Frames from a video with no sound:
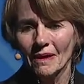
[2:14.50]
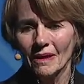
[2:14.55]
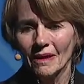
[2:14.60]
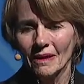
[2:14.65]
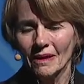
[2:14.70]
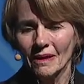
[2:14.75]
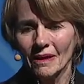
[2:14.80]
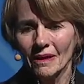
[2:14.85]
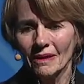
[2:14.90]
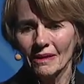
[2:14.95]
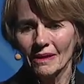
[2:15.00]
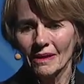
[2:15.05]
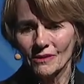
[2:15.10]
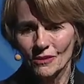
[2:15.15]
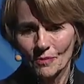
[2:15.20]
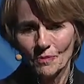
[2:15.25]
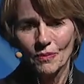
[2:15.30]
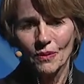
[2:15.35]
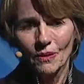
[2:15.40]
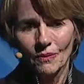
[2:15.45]
as
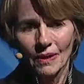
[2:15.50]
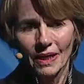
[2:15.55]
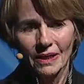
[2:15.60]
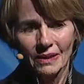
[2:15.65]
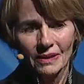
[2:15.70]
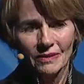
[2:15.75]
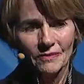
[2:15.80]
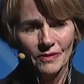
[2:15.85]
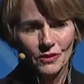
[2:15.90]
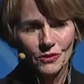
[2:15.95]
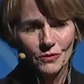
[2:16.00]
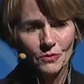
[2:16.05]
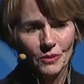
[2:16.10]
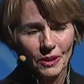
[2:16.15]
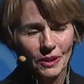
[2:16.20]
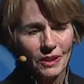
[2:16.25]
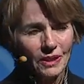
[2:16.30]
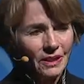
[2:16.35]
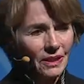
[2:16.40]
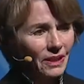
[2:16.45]
a pro-activist
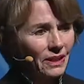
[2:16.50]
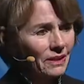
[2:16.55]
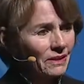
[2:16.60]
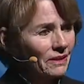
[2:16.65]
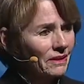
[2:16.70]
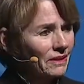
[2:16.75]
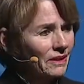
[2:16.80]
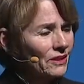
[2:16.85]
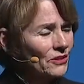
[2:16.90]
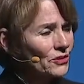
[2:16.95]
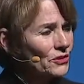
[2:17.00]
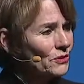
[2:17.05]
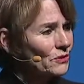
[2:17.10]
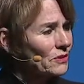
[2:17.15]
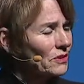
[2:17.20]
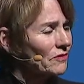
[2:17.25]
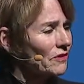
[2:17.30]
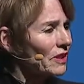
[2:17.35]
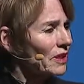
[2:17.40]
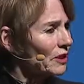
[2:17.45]
working on issues
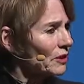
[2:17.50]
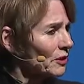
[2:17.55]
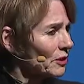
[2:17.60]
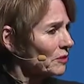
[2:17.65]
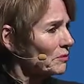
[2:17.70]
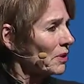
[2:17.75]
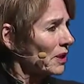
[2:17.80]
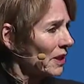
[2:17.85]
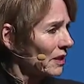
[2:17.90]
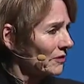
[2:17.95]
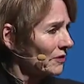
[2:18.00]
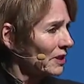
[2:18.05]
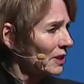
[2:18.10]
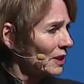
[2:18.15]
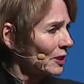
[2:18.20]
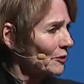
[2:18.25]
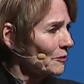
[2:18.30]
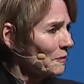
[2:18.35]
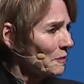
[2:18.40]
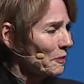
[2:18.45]
of hunger and
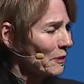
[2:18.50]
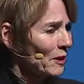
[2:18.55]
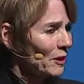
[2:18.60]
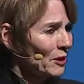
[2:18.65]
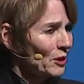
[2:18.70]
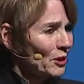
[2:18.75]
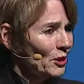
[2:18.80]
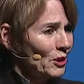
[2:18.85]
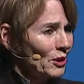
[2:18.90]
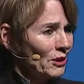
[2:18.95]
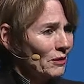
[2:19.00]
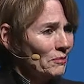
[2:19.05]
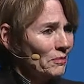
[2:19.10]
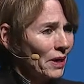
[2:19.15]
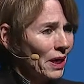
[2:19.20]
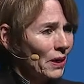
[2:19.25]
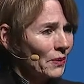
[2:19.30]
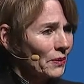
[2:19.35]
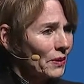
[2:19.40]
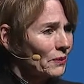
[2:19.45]
poverty,
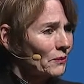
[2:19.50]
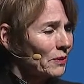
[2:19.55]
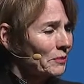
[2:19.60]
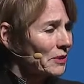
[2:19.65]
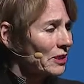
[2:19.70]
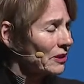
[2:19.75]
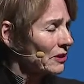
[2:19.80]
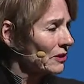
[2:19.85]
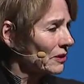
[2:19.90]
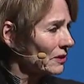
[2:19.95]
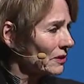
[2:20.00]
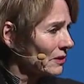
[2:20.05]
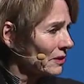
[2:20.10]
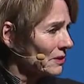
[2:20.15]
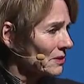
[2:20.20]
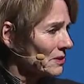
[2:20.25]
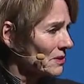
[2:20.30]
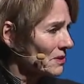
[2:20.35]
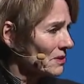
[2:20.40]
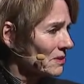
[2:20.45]
empowering women and
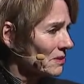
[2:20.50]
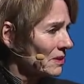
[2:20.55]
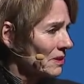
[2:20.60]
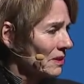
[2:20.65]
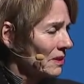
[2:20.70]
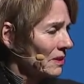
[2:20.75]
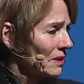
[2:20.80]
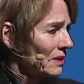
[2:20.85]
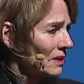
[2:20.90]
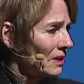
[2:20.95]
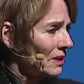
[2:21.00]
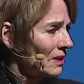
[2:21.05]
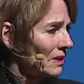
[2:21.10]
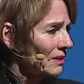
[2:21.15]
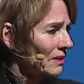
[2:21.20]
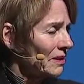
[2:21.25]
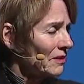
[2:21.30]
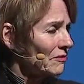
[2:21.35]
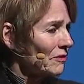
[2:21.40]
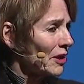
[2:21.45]
girls,
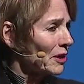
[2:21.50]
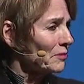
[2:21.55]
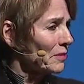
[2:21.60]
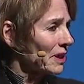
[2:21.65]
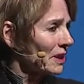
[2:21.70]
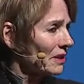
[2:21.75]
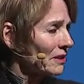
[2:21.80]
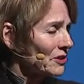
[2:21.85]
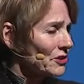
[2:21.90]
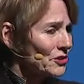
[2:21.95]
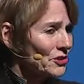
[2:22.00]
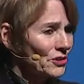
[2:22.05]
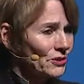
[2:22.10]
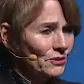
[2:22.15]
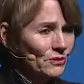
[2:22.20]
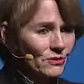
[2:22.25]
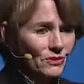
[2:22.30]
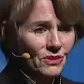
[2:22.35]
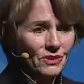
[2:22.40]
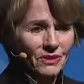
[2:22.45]
environmental
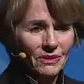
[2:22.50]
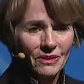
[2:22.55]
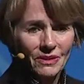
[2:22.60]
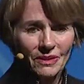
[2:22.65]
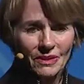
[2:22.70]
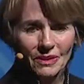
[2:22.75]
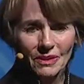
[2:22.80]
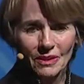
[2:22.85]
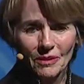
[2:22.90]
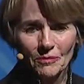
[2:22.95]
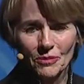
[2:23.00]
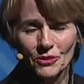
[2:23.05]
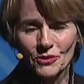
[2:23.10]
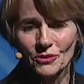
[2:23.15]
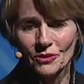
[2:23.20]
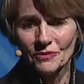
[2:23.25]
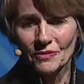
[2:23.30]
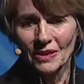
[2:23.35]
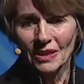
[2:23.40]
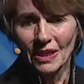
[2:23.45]
issues,
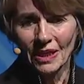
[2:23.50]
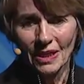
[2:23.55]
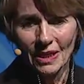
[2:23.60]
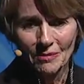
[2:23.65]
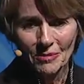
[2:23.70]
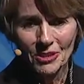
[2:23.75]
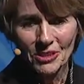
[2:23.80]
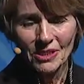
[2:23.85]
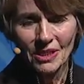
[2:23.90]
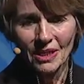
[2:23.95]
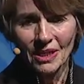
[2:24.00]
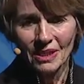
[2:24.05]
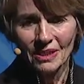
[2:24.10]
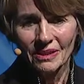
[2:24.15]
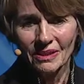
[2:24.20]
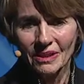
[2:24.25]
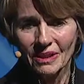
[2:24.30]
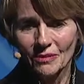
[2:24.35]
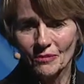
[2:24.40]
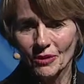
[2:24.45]
preserving the
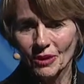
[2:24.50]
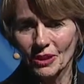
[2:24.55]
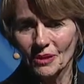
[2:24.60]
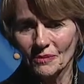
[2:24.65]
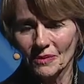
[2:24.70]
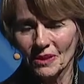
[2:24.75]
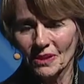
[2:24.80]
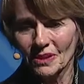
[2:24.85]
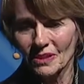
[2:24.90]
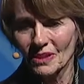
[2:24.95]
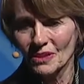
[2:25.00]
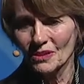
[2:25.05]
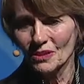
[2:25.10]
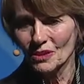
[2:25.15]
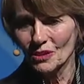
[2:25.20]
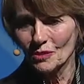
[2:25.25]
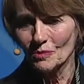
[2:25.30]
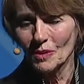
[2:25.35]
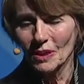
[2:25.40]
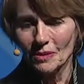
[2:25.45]
Amazon, and working with
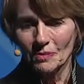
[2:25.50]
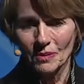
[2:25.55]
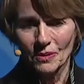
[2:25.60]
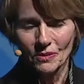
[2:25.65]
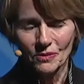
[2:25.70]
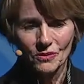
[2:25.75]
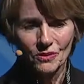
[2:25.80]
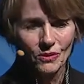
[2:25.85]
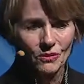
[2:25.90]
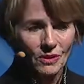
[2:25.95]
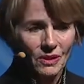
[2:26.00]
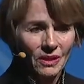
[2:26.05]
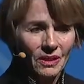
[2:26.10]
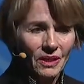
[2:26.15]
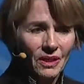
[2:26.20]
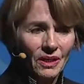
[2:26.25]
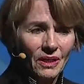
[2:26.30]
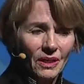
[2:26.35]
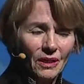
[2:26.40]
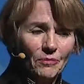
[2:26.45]
indigenous people. So
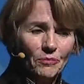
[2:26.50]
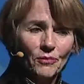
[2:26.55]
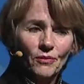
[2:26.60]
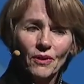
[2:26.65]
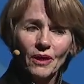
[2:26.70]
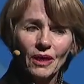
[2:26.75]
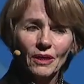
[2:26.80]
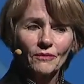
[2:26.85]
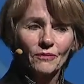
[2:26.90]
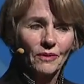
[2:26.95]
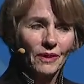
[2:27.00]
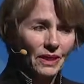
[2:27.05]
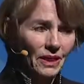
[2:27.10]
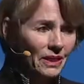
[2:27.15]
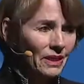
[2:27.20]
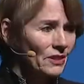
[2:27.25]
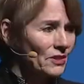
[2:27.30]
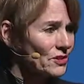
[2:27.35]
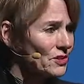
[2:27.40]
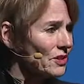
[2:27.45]
a broad
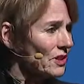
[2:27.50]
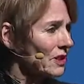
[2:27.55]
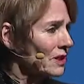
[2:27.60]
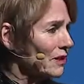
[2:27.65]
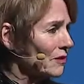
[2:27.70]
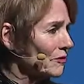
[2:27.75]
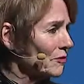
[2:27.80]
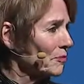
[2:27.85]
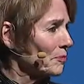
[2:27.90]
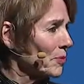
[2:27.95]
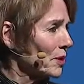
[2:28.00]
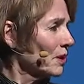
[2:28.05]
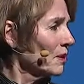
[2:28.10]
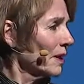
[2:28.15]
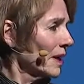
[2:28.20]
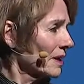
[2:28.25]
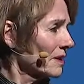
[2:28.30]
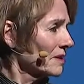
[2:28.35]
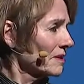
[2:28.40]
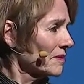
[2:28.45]
range of
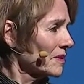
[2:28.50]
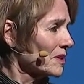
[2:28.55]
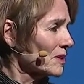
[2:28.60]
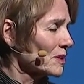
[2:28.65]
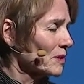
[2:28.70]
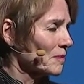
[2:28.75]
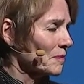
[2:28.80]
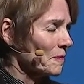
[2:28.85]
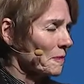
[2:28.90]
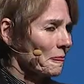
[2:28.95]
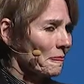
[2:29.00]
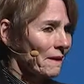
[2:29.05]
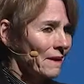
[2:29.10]
pro-activism.